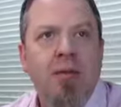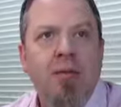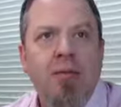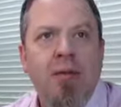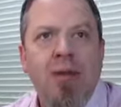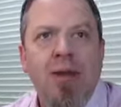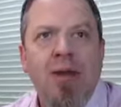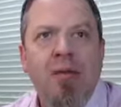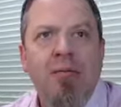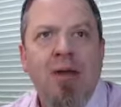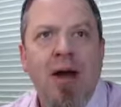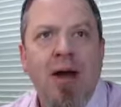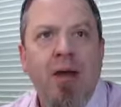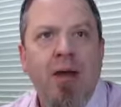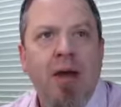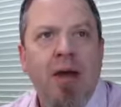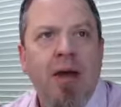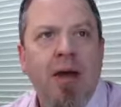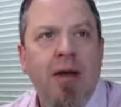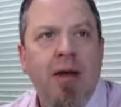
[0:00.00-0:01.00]
think
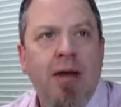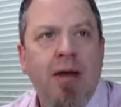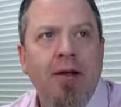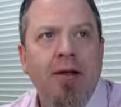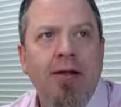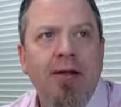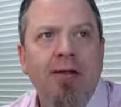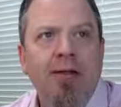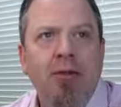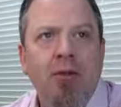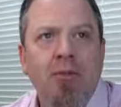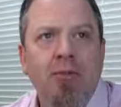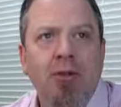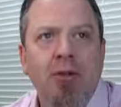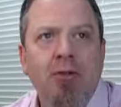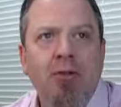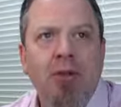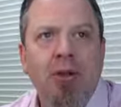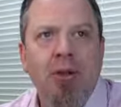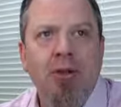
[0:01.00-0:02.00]
about a
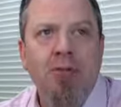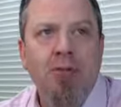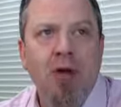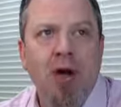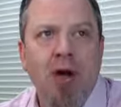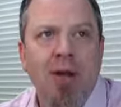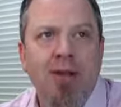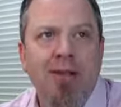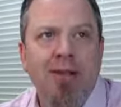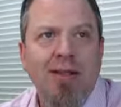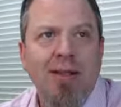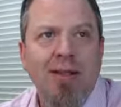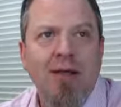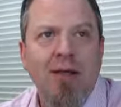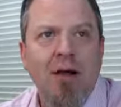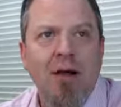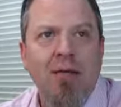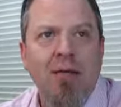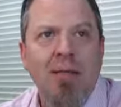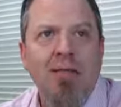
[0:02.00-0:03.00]
distribution of
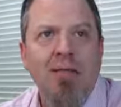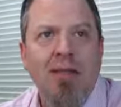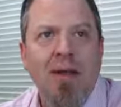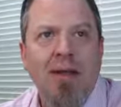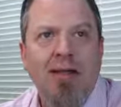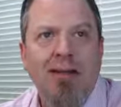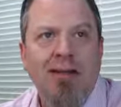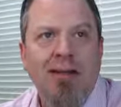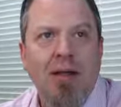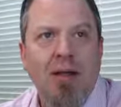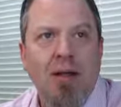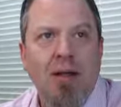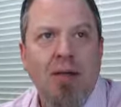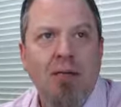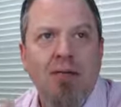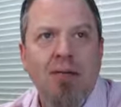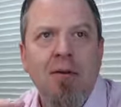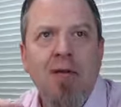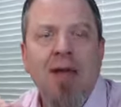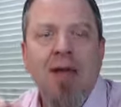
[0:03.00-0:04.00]
content of a mix
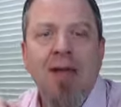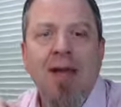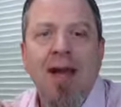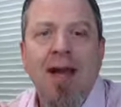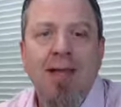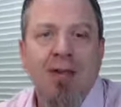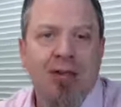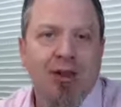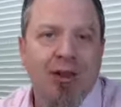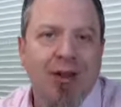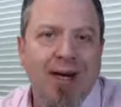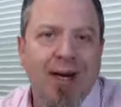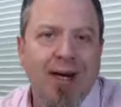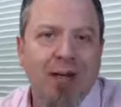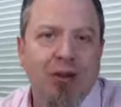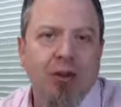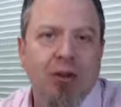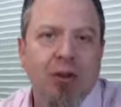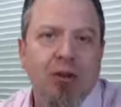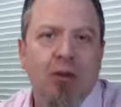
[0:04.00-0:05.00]
of
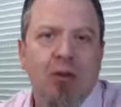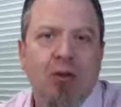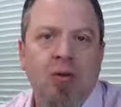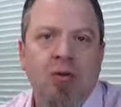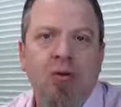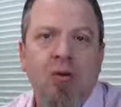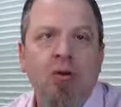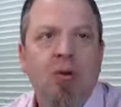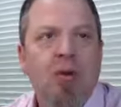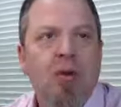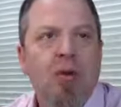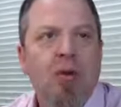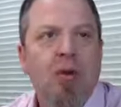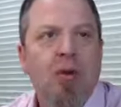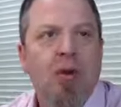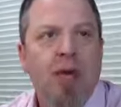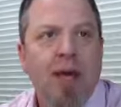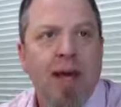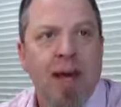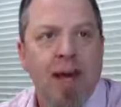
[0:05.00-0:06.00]
educational,
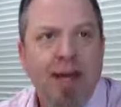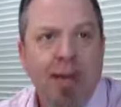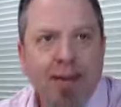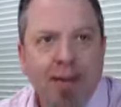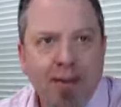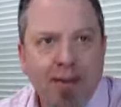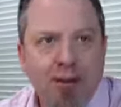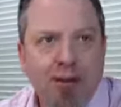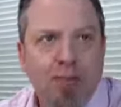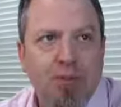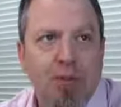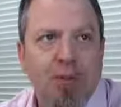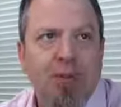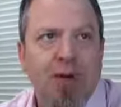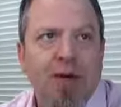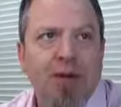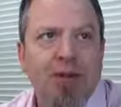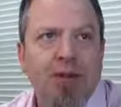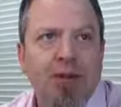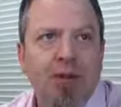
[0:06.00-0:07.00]

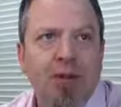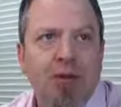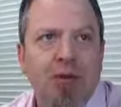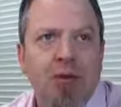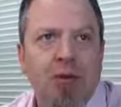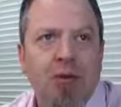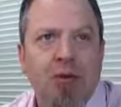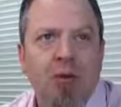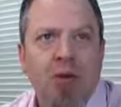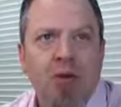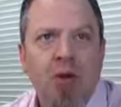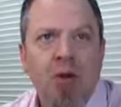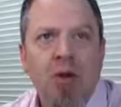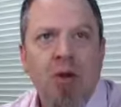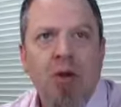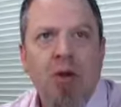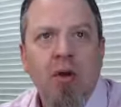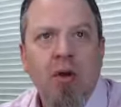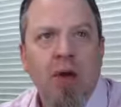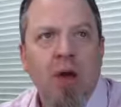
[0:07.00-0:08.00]
inspirational,
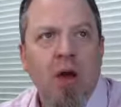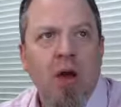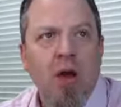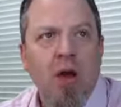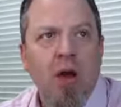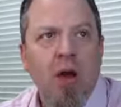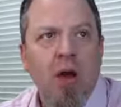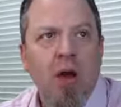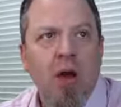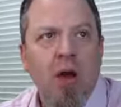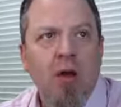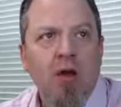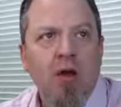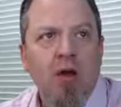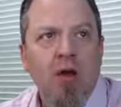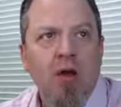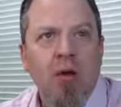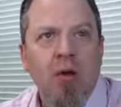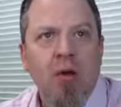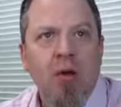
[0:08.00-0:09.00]

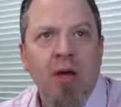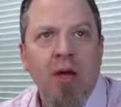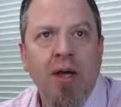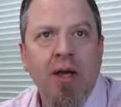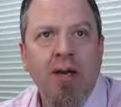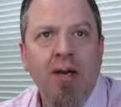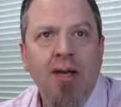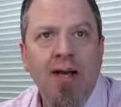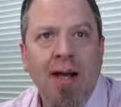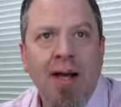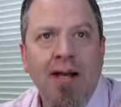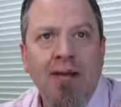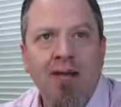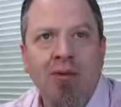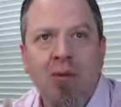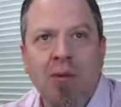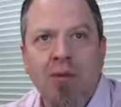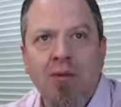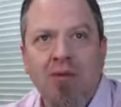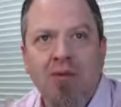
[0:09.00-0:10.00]
in that
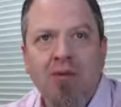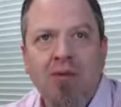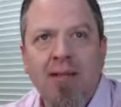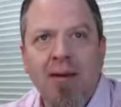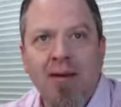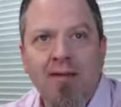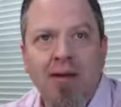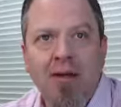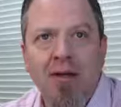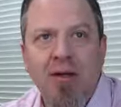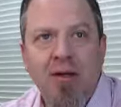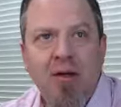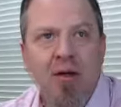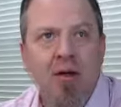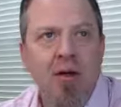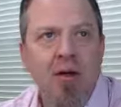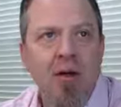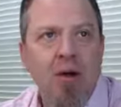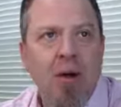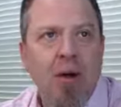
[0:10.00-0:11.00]
sort of
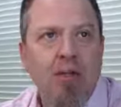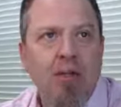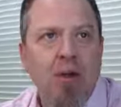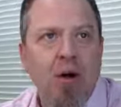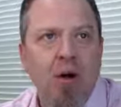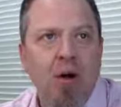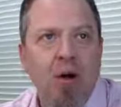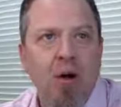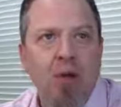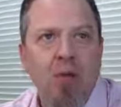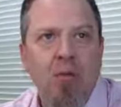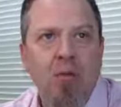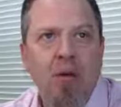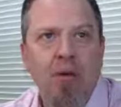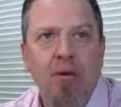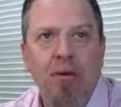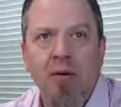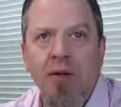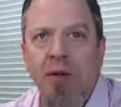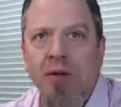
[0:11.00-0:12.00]
7 number,
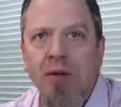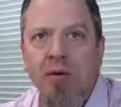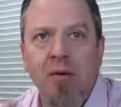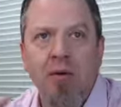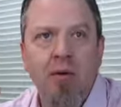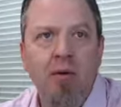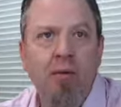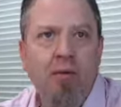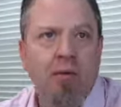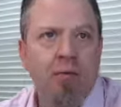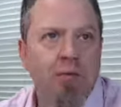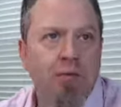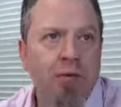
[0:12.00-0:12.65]
whether you do